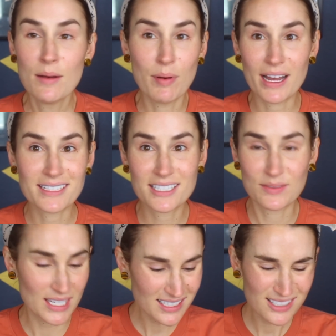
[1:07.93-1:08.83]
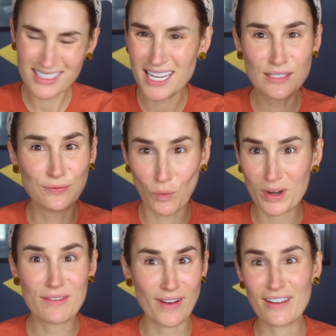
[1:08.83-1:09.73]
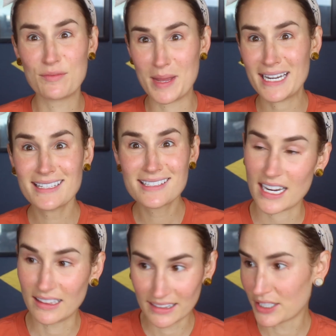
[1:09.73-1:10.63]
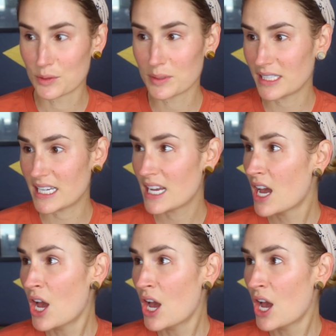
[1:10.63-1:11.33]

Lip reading: but this takes 45 minutes, and I literally